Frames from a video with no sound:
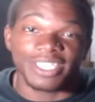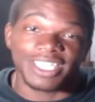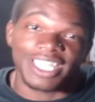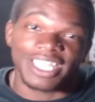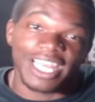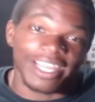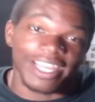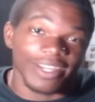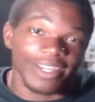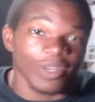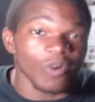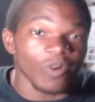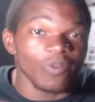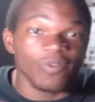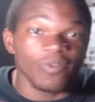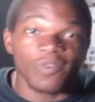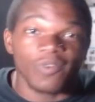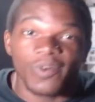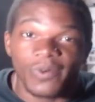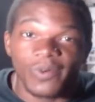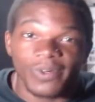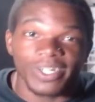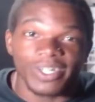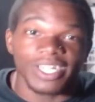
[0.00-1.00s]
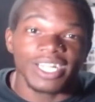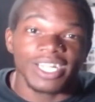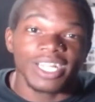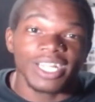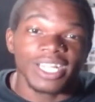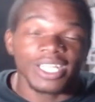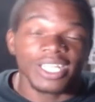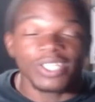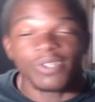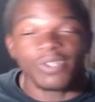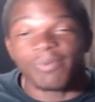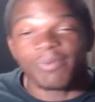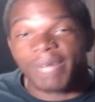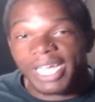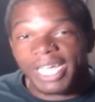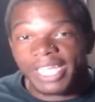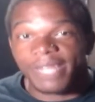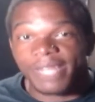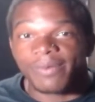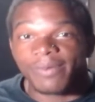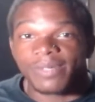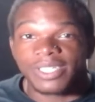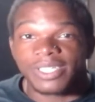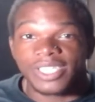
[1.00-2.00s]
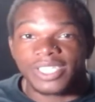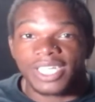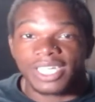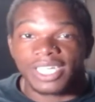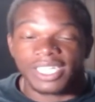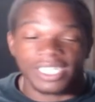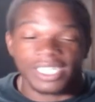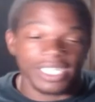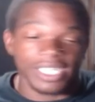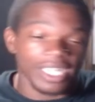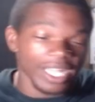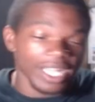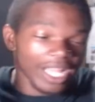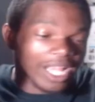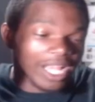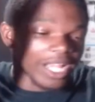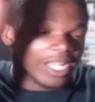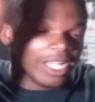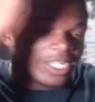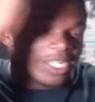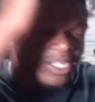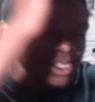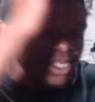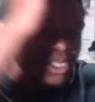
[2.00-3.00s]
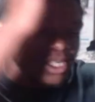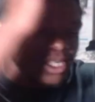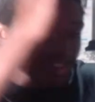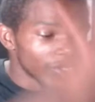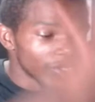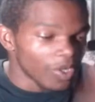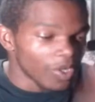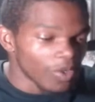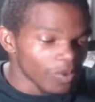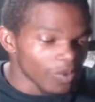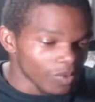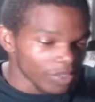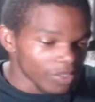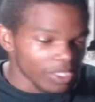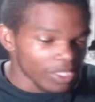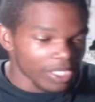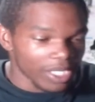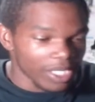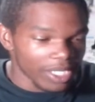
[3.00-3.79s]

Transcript: hey, go for it. You might get rejected. Don't